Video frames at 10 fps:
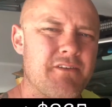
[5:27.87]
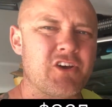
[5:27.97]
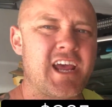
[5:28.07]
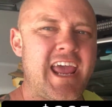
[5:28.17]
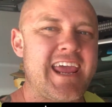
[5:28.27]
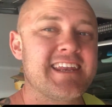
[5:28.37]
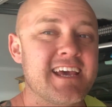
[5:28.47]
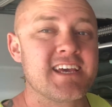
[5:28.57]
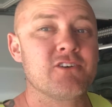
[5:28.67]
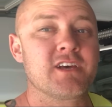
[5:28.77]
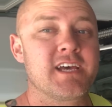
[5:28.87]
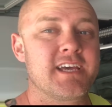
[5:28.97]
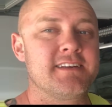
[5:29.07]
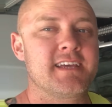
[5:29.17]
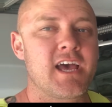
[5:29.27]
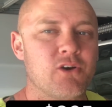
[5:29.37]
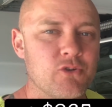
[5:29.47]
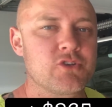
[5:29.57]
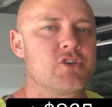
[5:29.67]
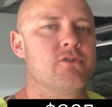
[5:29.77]
a handheld
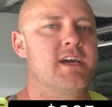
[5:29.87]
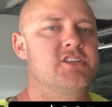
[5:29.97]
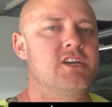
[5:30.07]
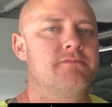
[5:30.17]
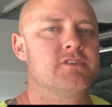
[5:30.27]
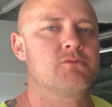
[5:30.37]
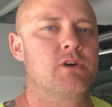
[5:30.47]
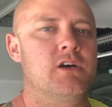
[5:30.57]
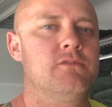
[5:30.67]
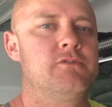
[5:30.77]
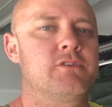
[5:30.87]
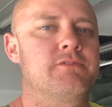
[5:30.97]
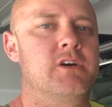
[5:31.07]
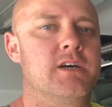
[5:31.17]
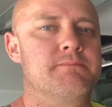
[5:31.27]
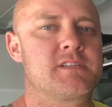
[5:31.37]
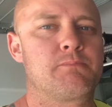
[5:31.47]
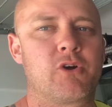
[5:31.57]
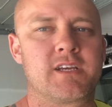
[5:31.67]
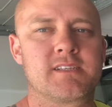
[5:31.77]
UHF as well for if I'm
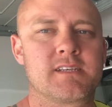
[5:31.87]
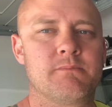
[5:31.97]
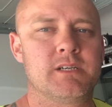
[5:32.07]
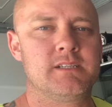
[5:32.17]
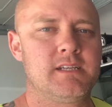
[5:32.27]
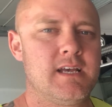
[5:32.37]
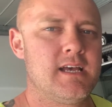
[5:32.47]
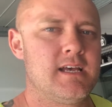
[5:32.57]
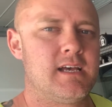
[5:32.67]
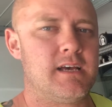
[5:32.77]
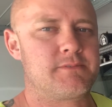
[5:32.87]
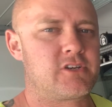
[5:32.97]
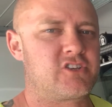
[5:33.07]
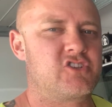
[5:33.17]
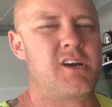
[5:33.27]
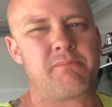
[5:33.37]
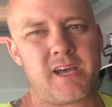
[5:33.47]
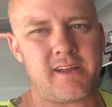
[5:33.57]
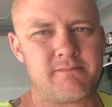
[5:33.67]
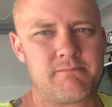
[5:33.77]
spotting someone, so I can jump
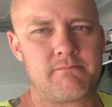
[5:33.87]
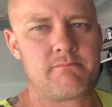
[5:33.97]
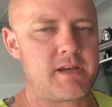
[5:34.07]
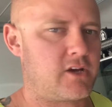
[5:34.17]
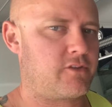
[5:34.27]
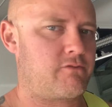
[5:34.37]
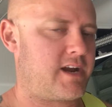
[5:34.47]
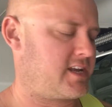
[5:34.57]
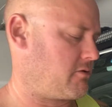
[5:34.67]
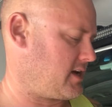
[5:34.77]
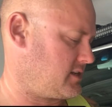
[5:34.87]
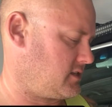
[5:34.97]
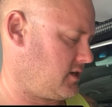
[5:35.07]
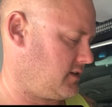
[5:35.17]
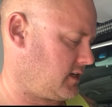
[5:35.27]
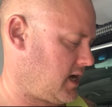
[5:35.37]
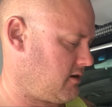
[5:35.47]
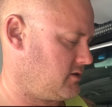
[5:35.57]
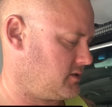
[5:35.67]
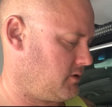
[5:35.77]
out and be on the radio outside the
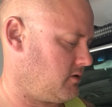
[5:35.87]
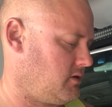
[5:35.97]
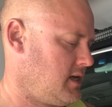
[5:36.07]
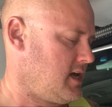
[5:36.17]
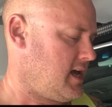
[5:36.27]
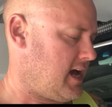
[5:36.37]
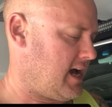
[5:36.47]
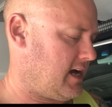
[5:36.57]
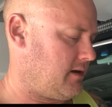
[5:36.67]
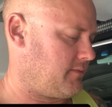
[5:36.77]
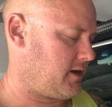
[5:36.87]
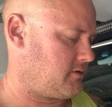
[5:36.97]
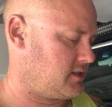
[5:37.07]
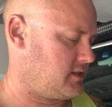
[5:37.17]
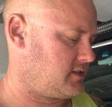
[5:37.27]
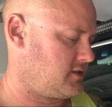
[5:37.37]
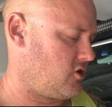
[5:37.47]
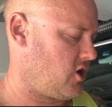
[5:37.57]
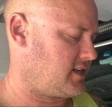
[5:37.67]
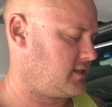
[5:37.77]
car as well. That was
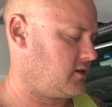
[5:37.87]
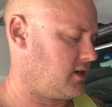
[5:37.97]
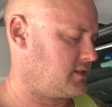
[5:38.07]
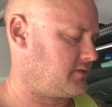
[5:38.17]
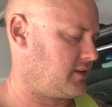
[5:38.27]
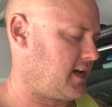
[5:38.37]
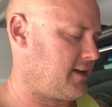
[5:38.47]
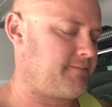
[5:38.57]
$90 for that.